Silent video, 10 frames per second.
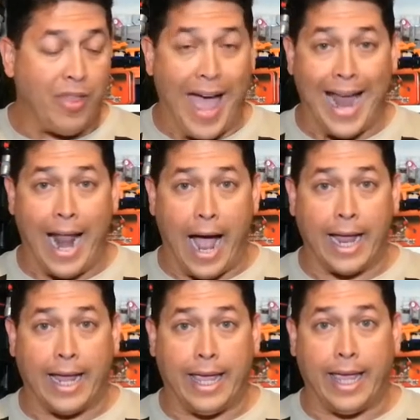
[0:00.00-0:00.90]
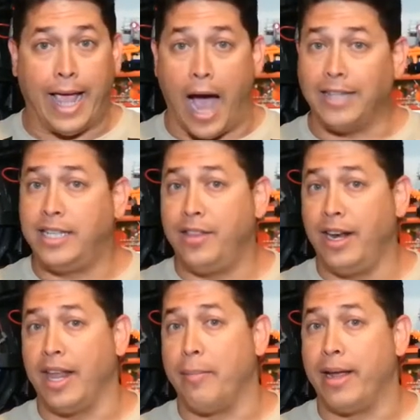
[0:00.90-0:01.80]
that I got to
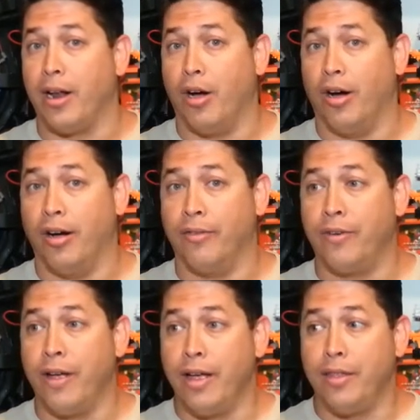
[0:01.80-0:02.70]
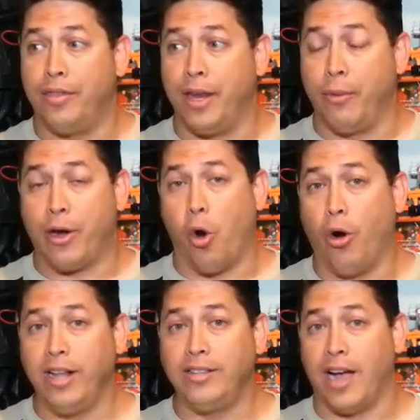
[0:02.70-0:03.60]
the limit of the
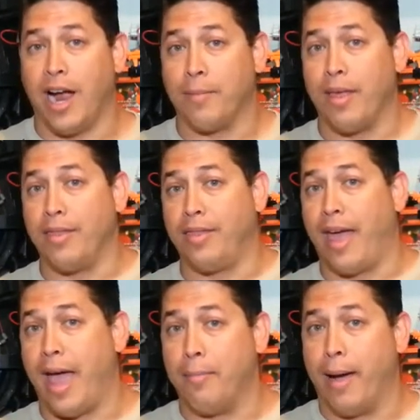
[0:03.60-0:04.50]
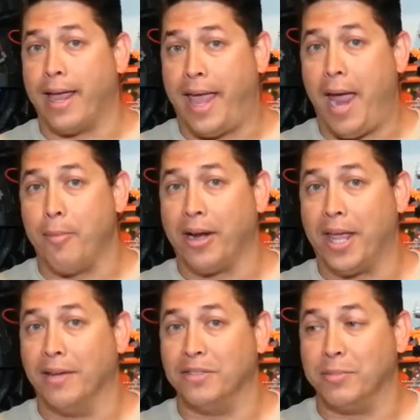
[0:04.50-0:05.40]
recording time that my camera
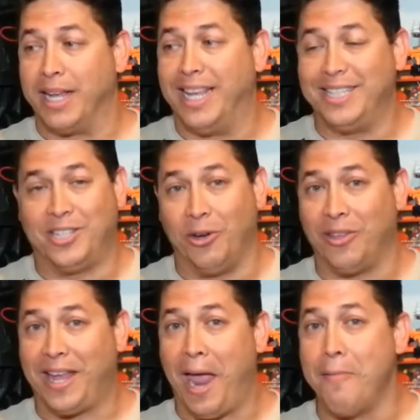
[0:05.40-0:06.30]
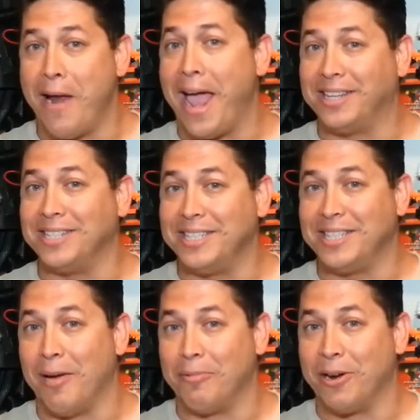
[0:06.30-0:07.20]
gives me. So the camera actually
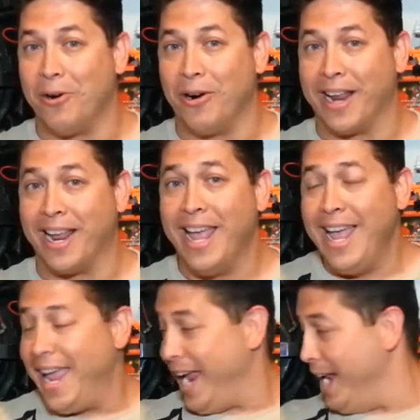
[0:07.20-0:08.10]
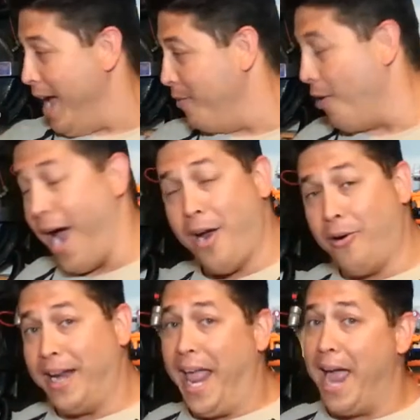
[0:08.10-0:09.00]
stopped recording, and I
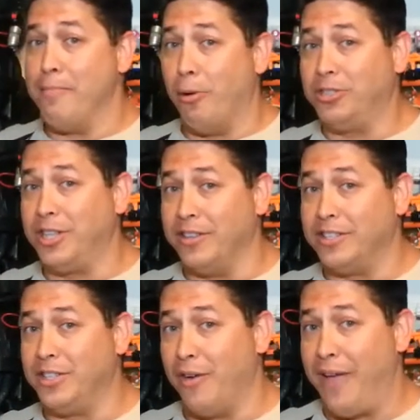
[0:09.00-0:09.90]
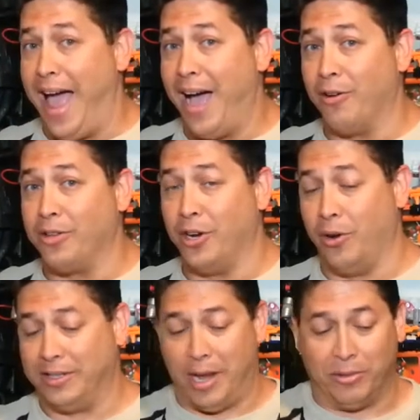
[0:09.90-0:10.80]
already had most of this stuff out, you
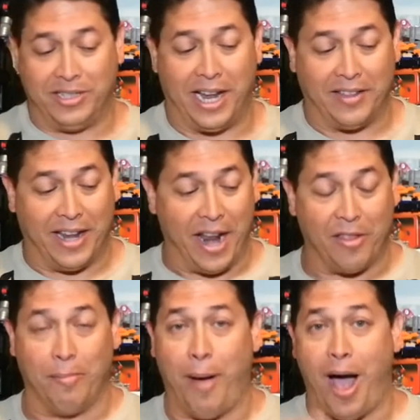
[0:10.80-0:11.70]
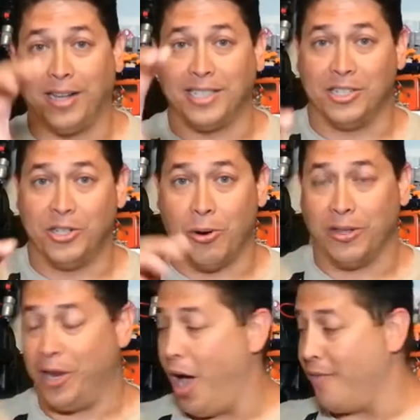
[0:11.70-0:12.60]
know, as I was taking it out of the box and
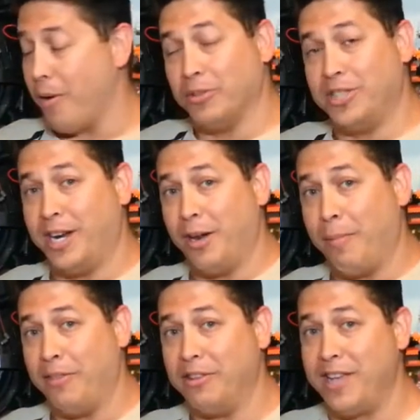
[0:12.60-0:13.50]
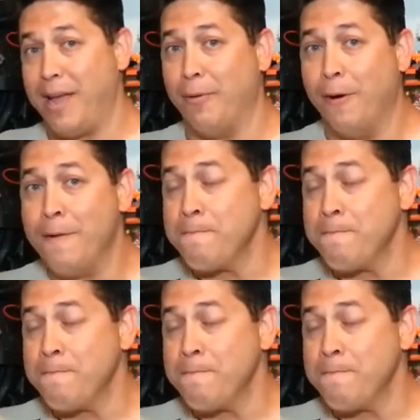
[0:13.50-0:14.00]
showing it off. I would set it up on the table.